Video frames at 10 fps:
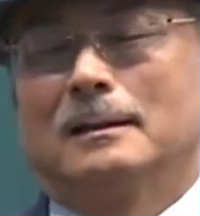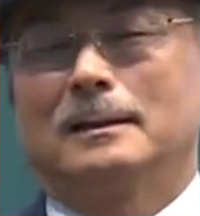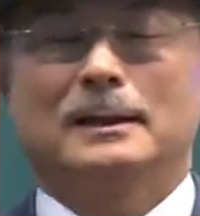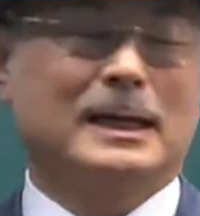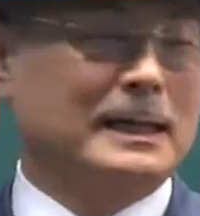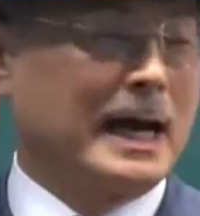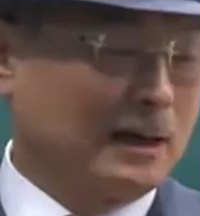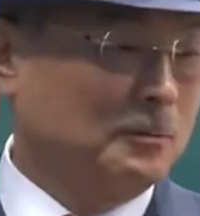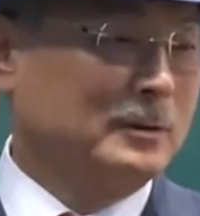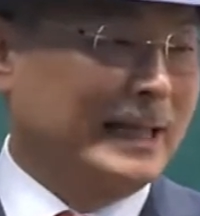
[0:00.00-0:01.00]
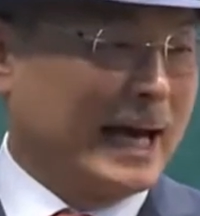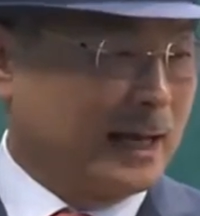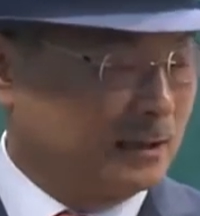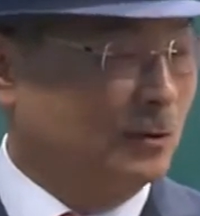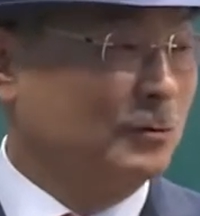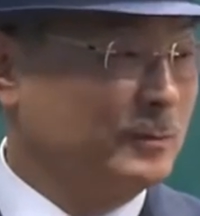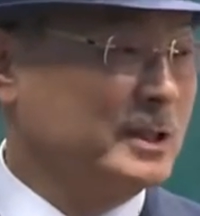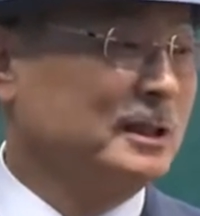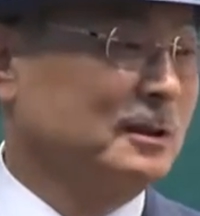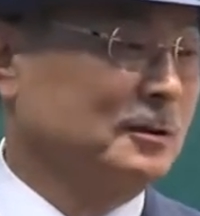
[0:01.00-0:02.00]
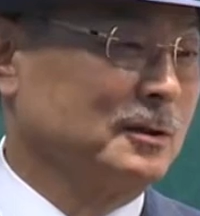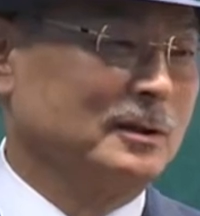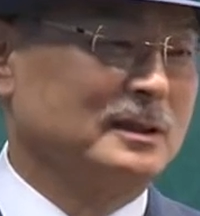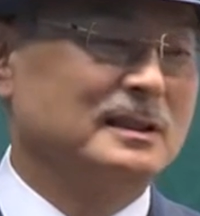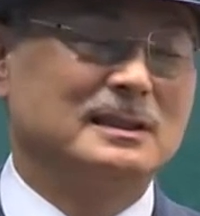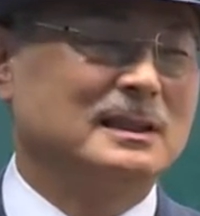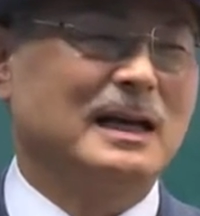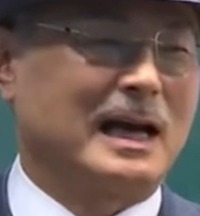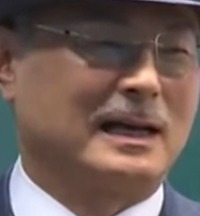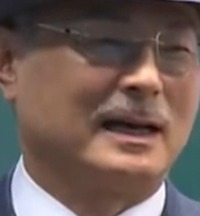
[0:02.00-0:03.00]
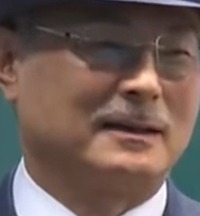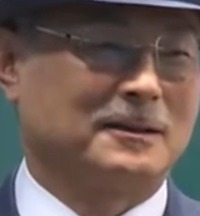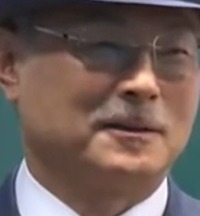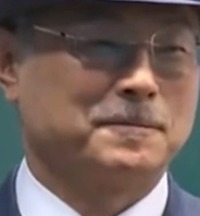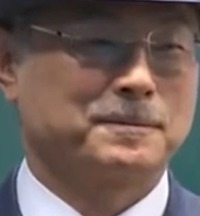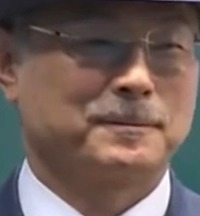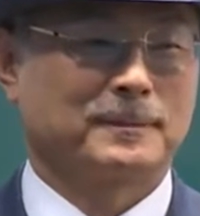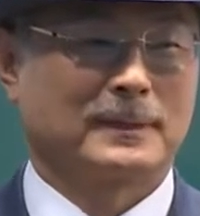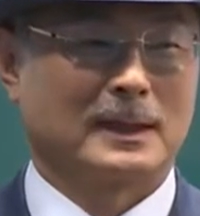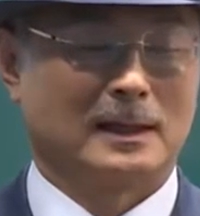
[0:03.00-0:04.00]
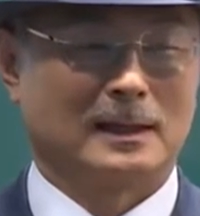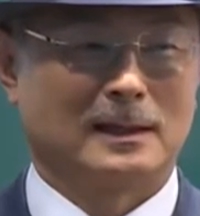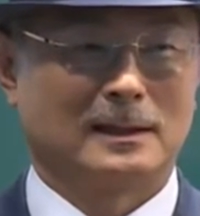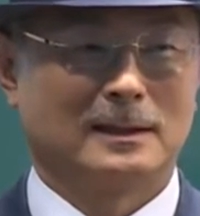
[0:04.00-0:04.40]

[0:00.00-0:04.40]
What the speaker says: It is not too late to start after receiving permission from the government.